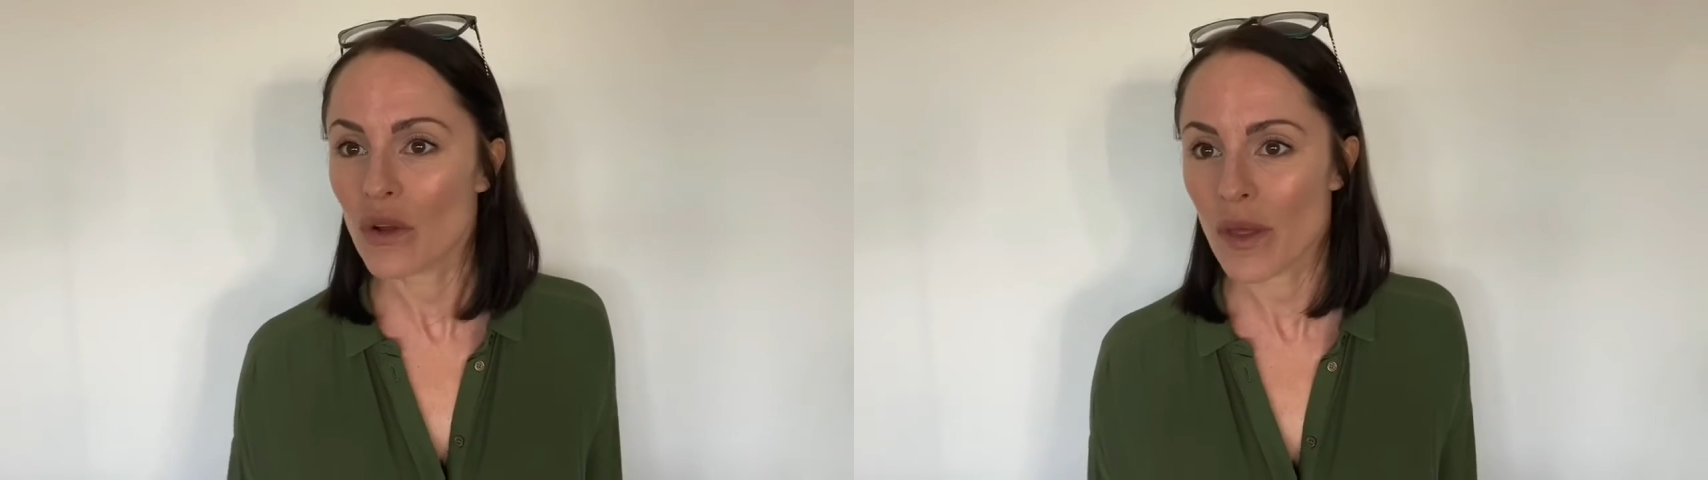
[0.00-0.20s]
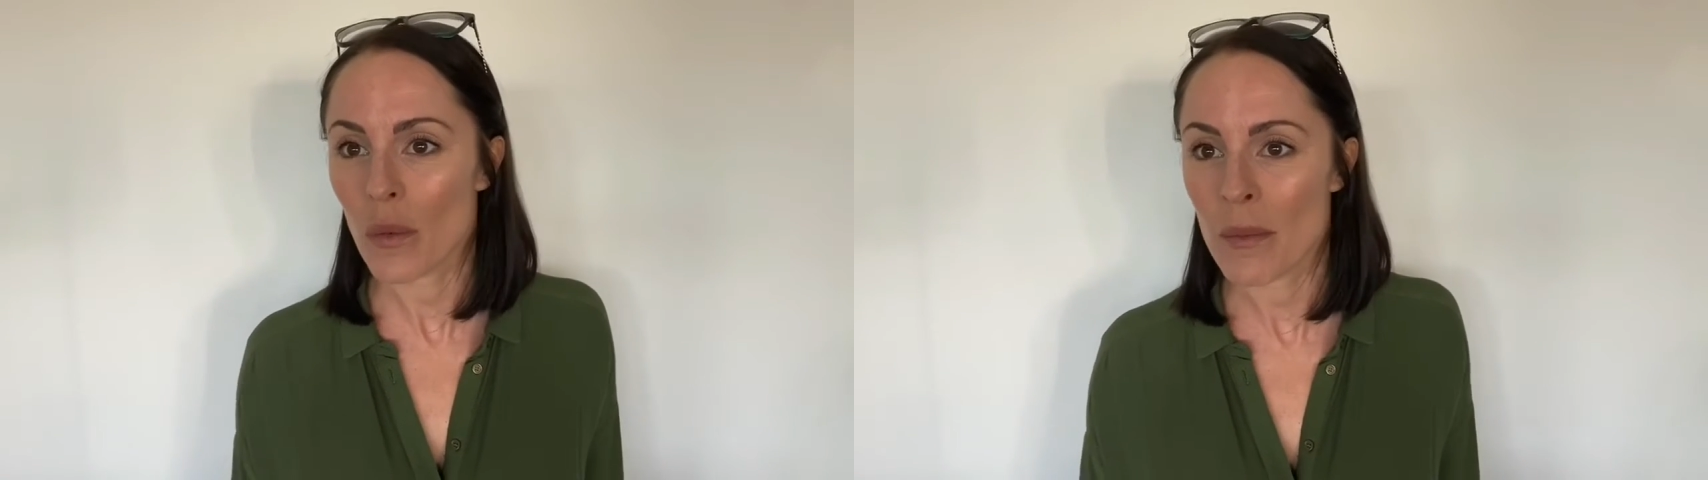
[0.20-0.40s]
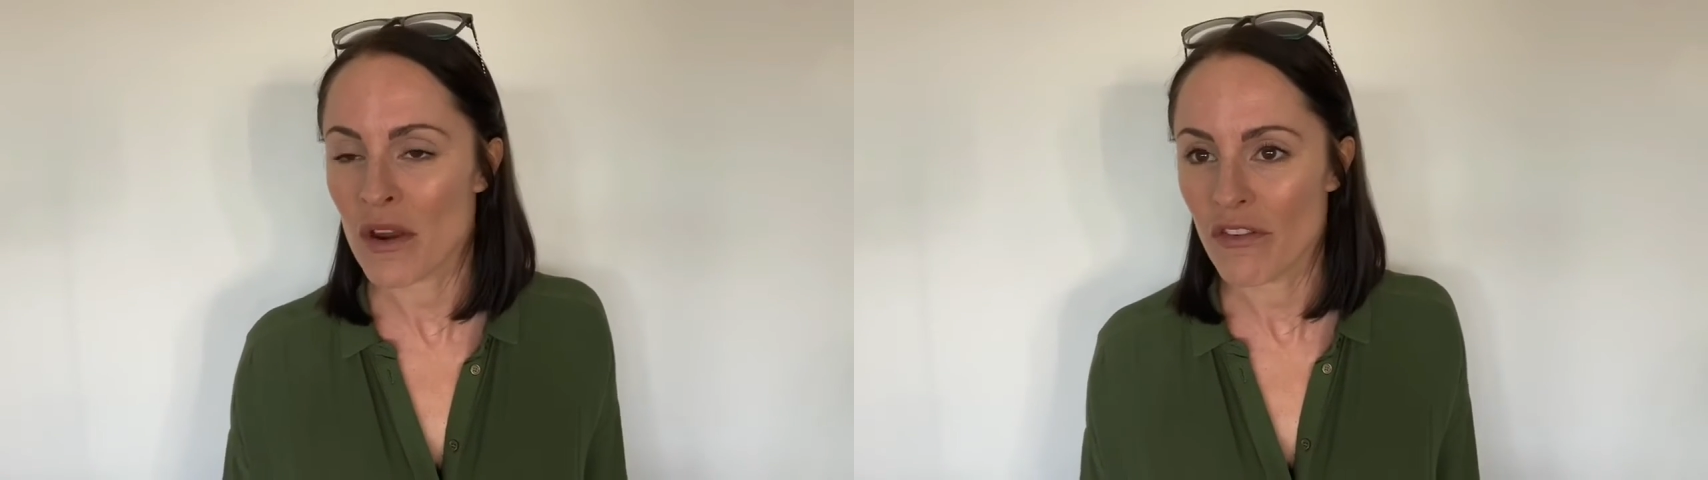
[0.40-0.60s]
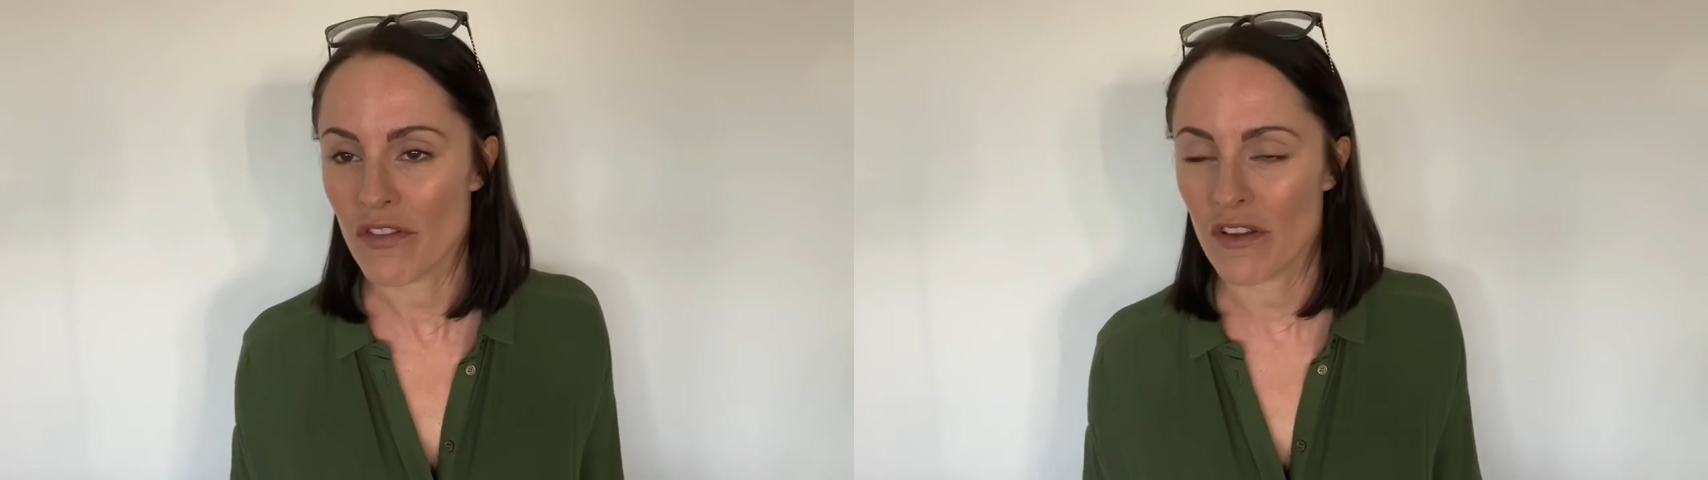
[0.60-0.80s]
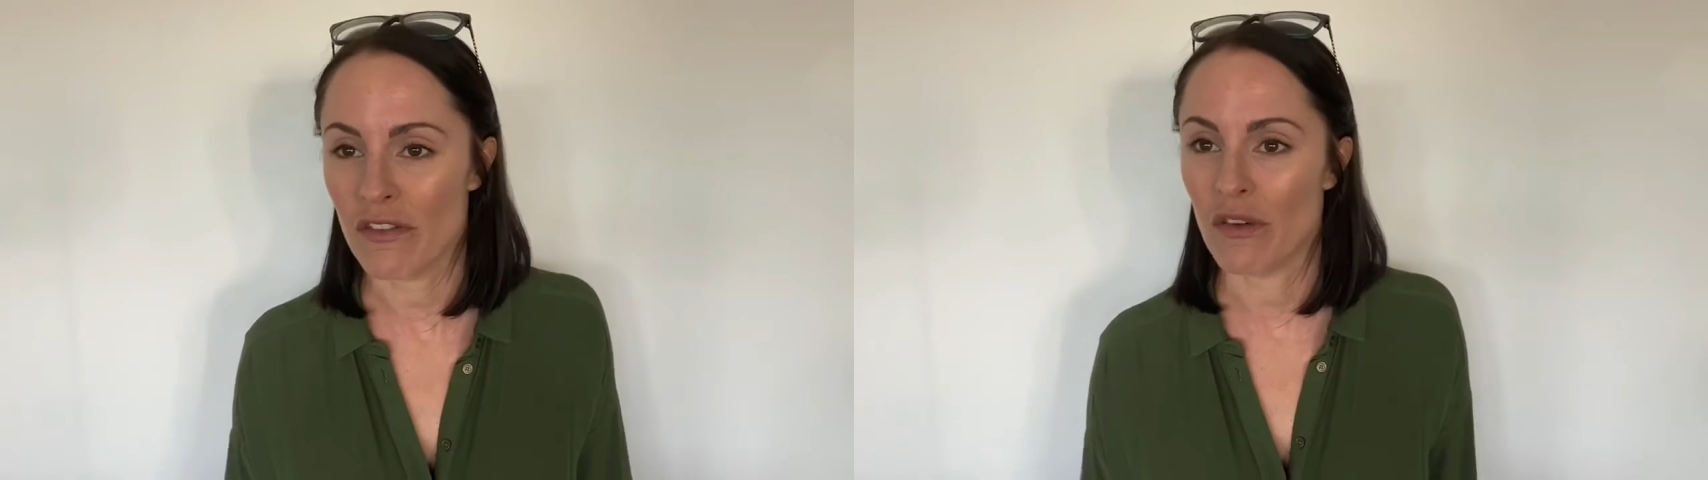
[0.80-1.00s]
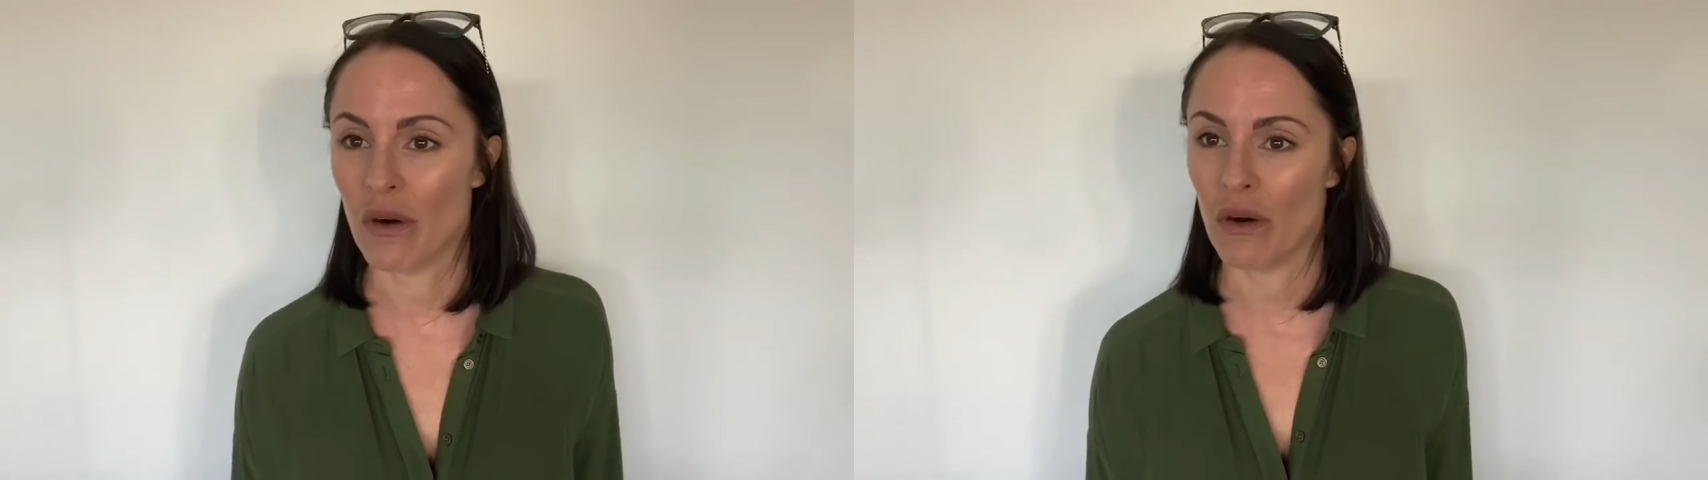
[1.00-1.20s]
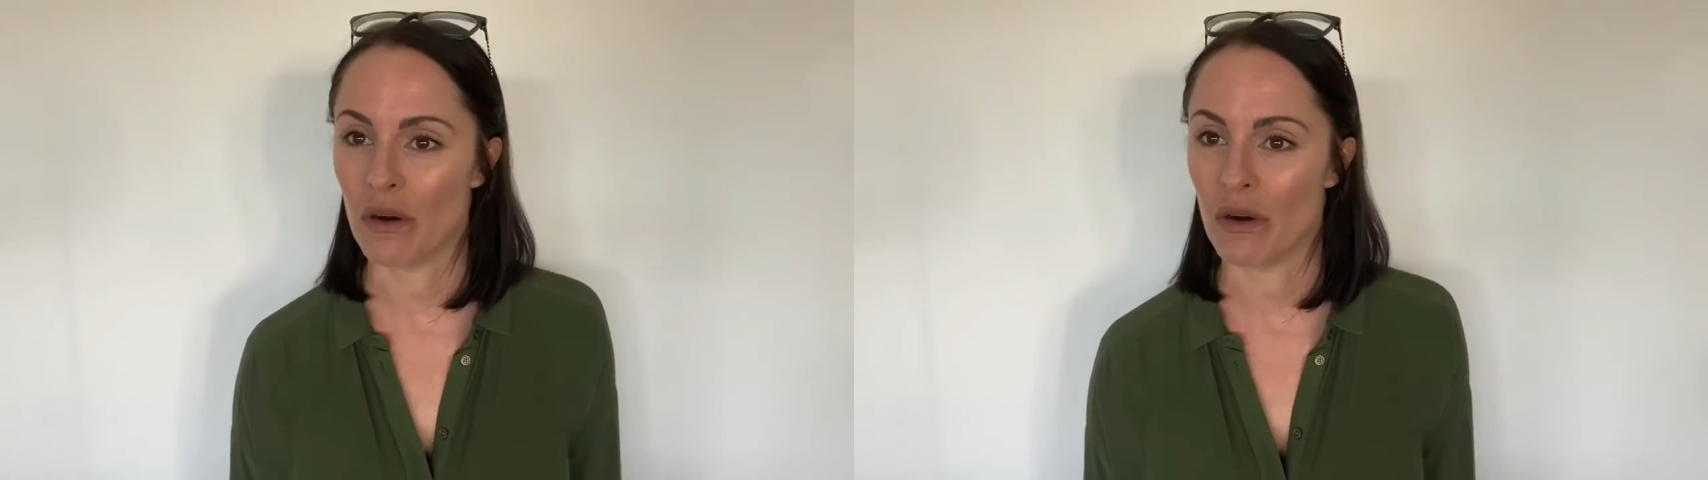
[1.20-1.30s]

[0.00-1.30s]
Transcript: all that women are fit for.